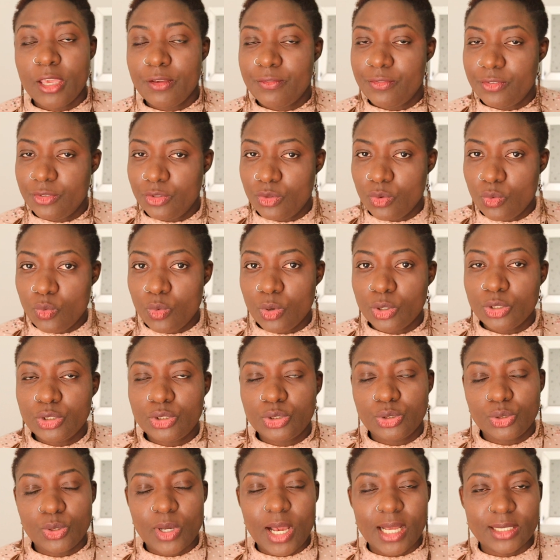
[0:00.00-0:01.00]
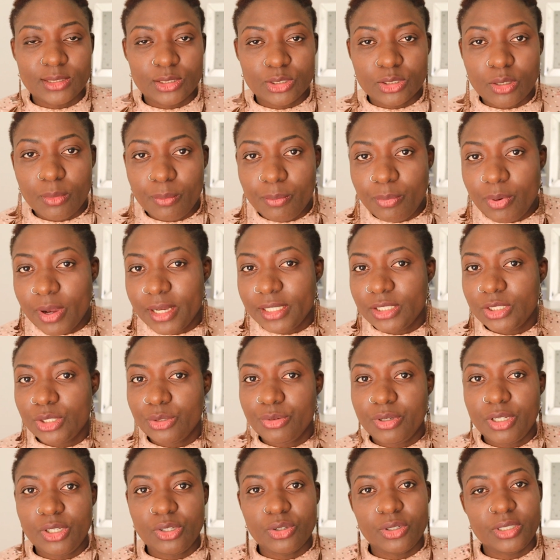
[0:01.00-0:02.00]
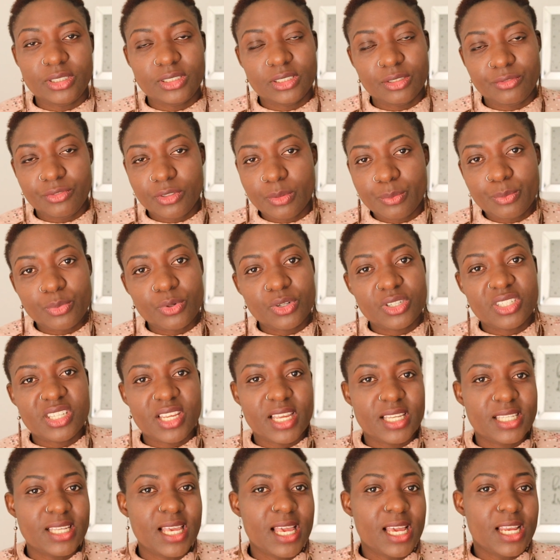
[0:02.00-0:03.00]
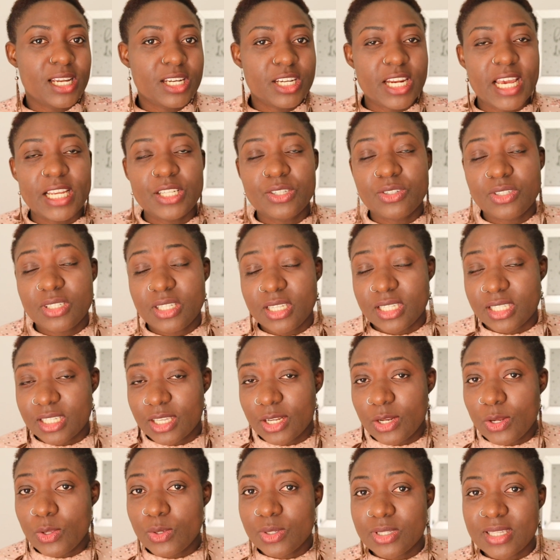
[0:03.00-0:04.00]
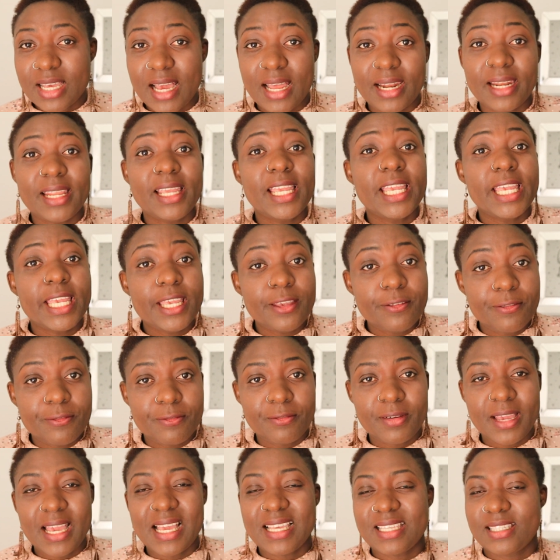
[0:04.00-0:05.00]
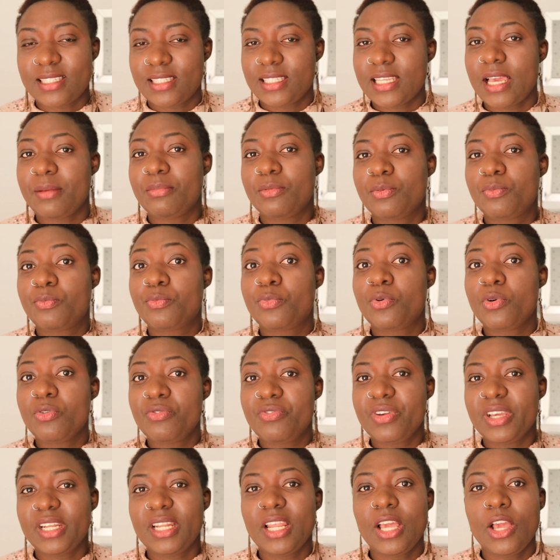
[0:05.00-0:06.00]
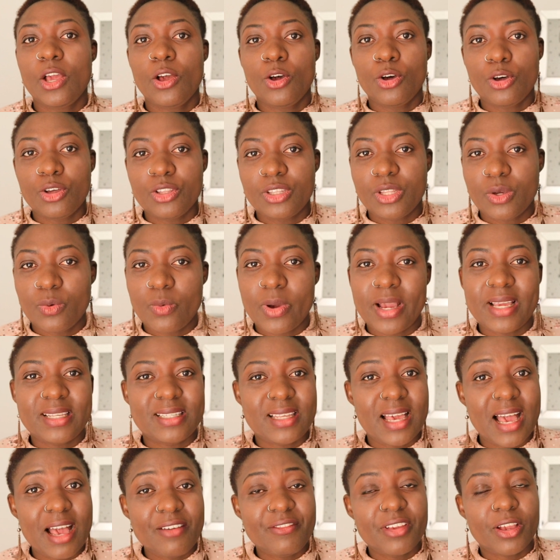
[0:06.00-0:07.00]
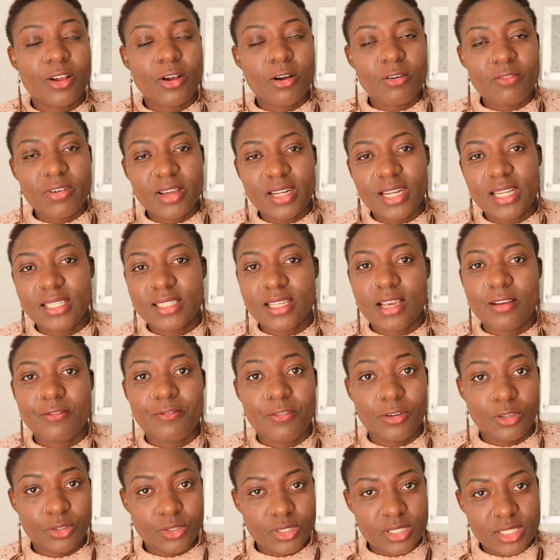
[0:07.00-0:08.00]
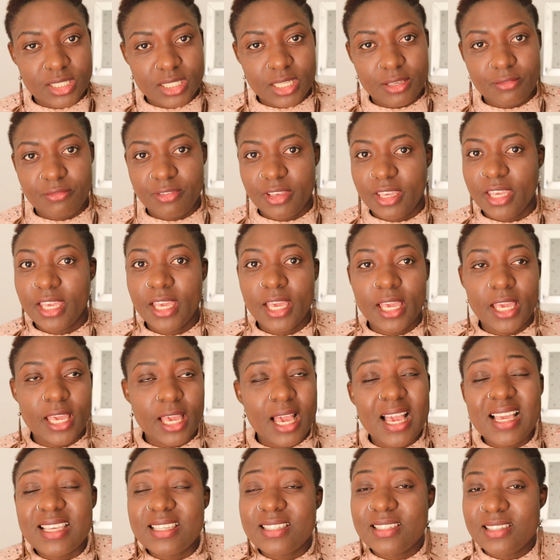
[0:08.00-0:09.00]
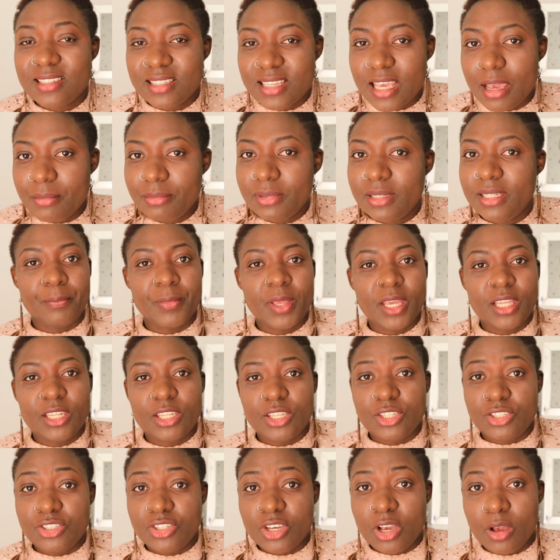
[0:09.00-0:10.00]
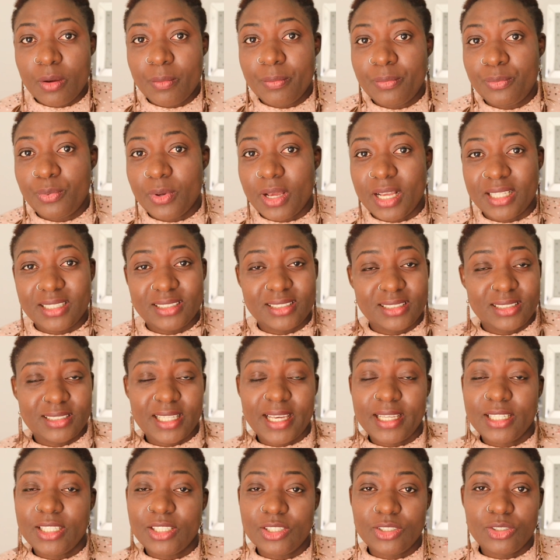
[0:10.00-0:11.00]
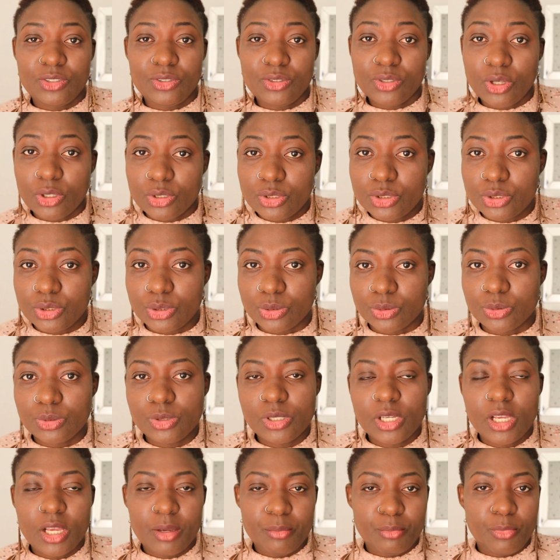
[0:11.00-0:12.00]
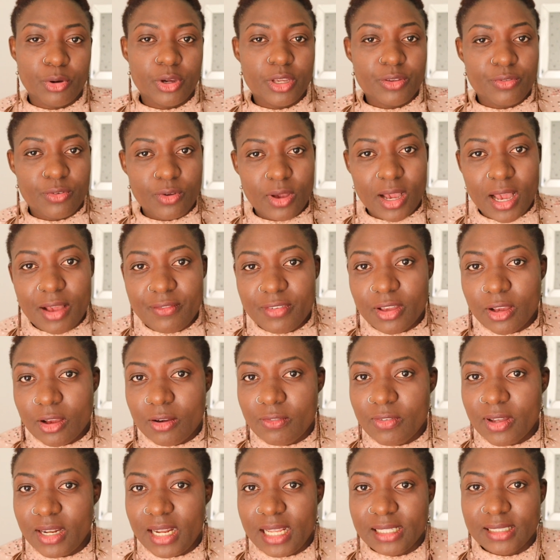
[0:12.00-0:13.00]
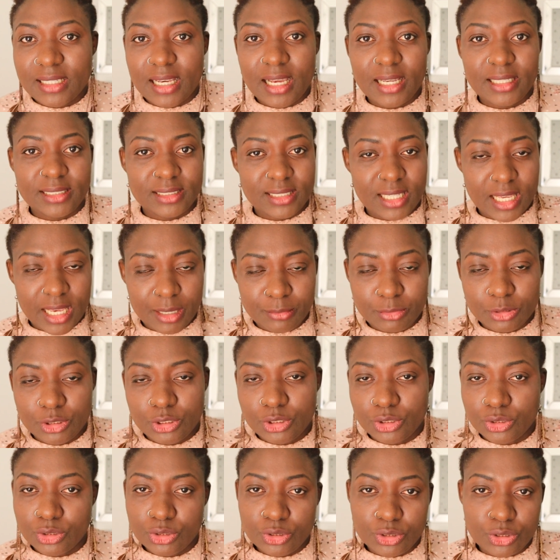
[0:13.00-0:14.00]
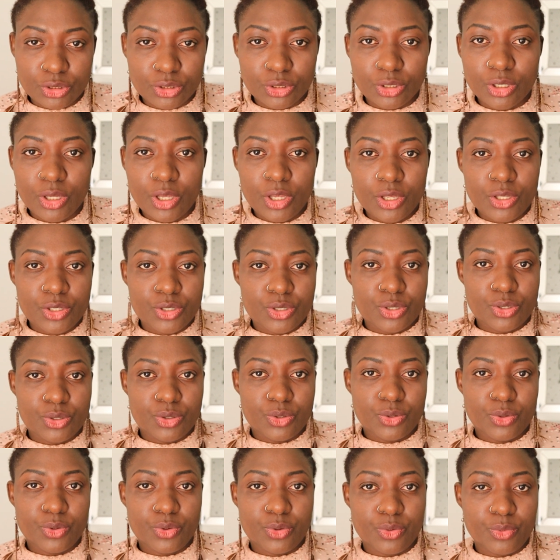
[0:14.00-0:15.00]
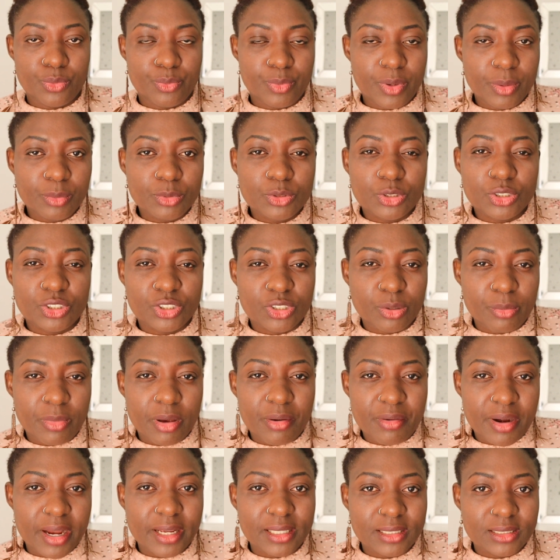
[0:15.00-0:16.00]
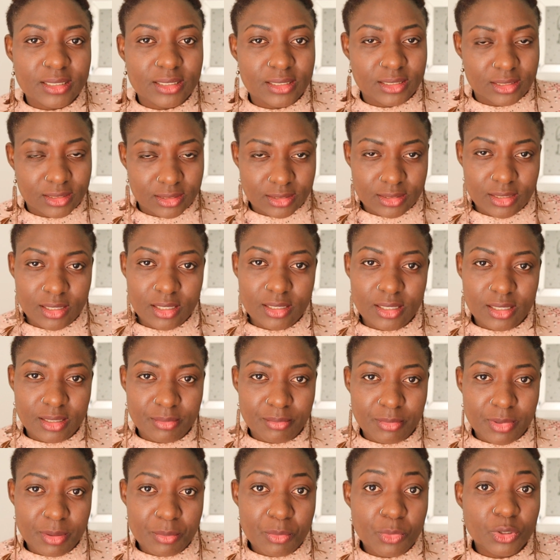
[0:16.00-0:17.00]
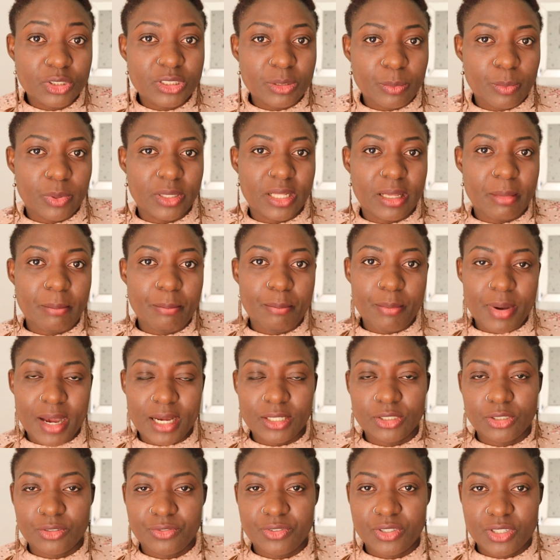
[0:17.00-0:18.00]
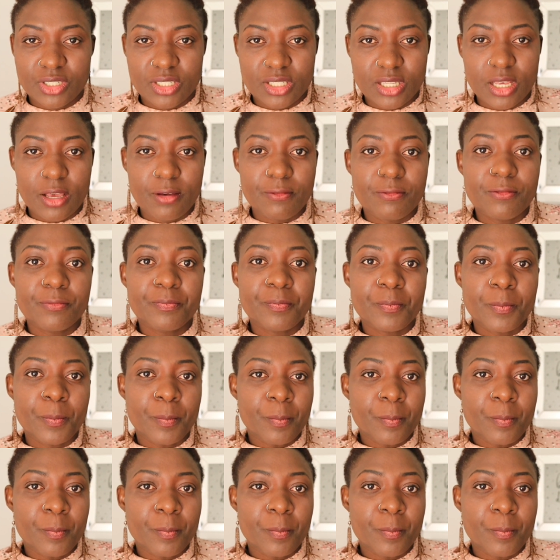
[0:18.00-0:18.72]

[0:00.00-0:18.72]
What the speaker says: If you don't want to, at some point during your interview process, try to disclose. And if, except proven otherwise, have a cover letter for your CV, except the job has said not to. But if you have a cover letter, it helps you, to be able to summarize the most important part of yourself